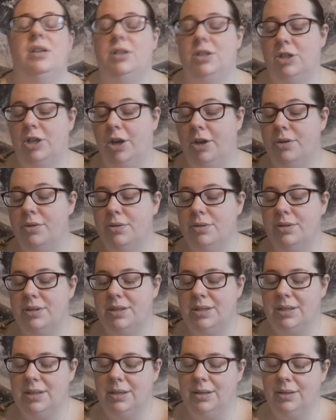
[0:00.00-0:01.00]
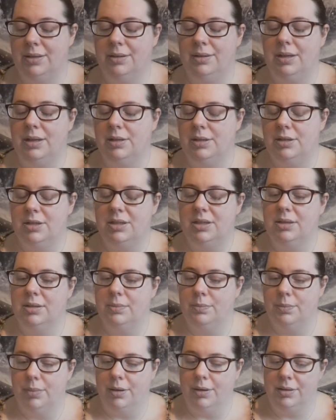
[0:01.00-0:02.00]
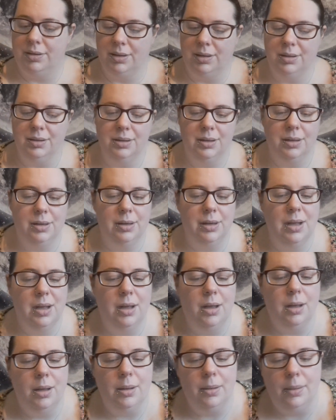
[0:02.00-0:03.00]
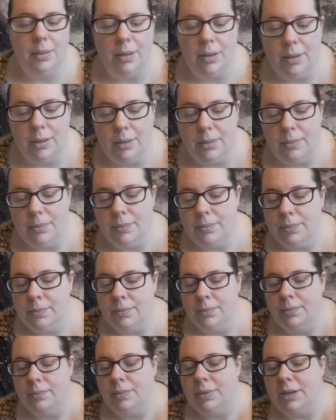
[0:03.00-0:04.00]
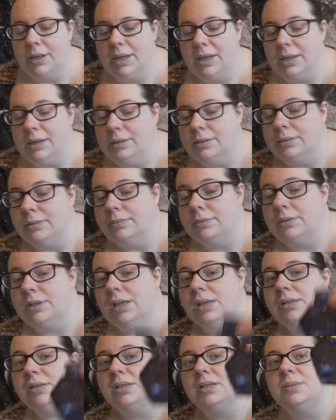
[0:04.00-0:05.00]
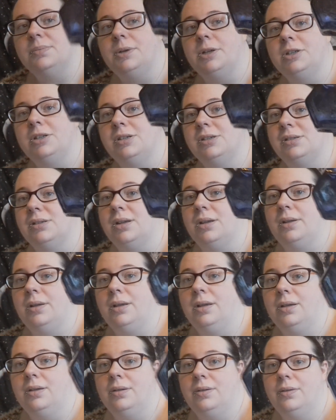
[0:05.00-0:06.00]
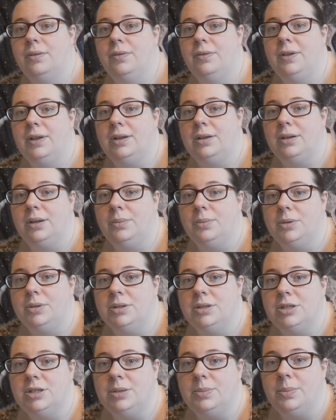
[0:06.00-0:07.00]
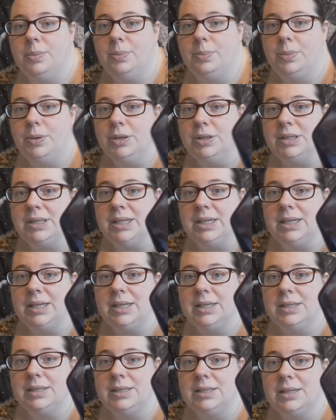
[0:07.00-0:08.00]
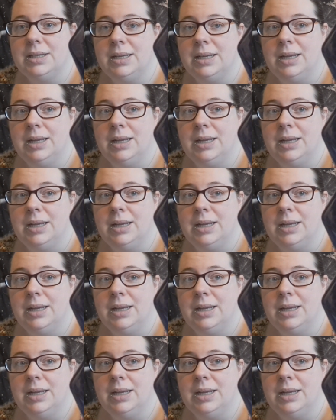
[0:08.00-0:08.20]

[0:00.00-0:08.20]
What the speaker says: chose that bottle, but again, that's as much as I feel I want to put in it.